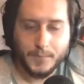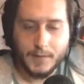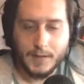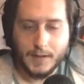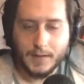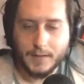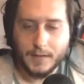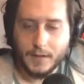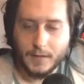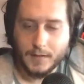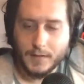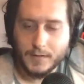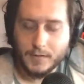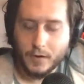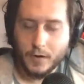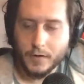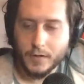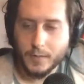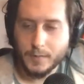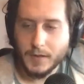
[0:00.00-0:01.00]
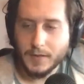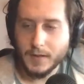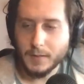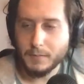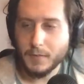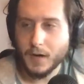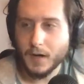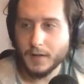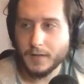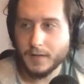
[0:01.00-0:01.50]
the startup that they
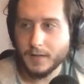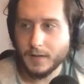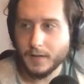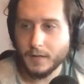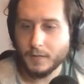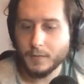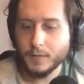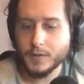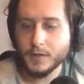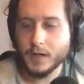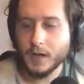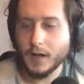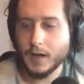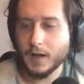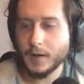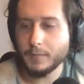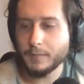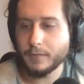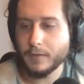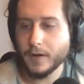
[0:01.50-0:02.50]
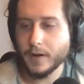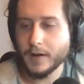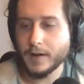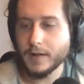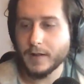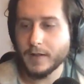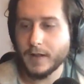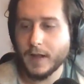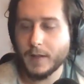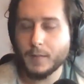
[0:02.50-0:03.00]
bought, which I'm forgetting
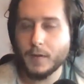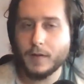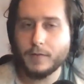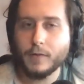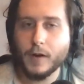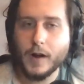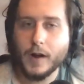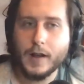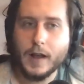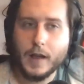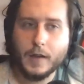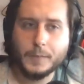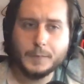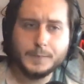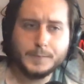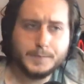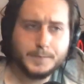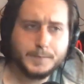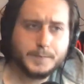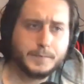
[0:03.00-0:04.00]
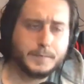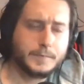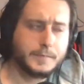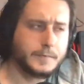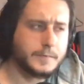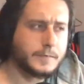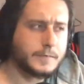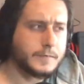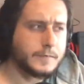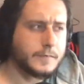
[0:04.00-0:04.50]
the name of right now.
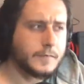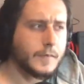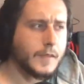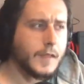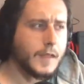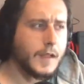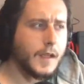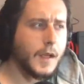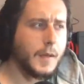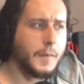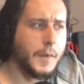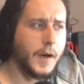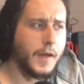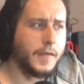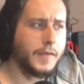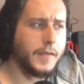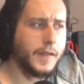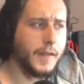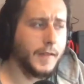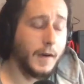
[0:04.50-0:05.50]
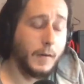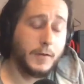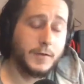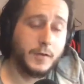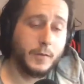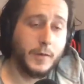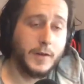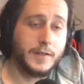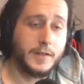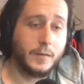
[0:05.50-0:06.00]
But that was
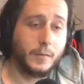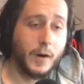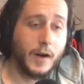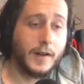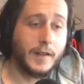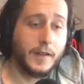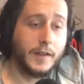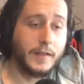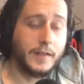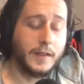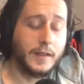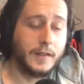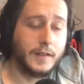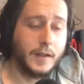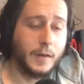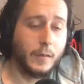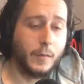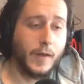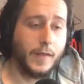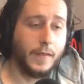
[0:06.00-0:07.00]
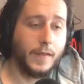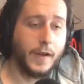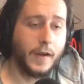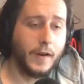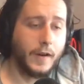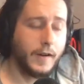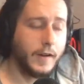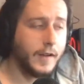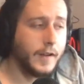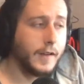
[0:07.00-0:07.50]
a reason why they went
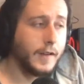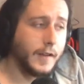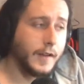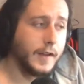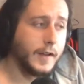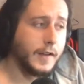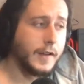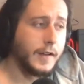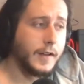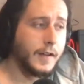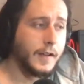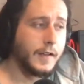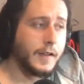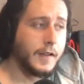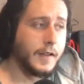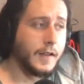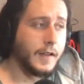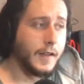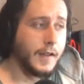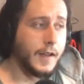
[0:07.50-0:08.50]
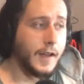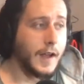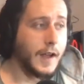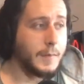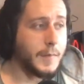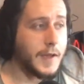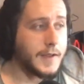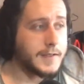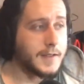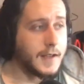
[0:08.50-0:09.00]
there, and
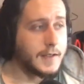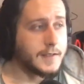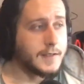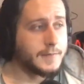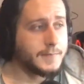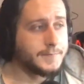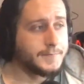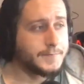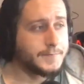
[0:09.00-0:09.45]
it makes sense.